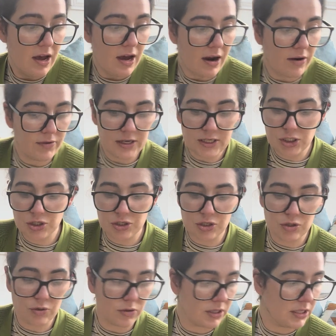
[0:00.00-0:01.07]
I really should
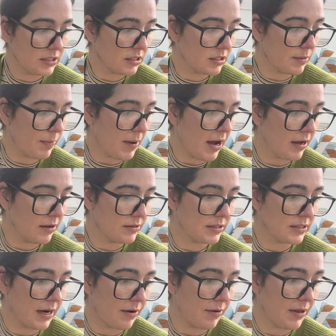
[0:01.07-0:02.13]
sort these into piles
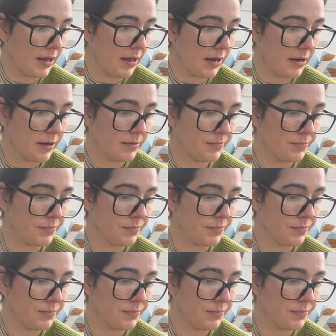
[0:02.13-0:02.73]
down here.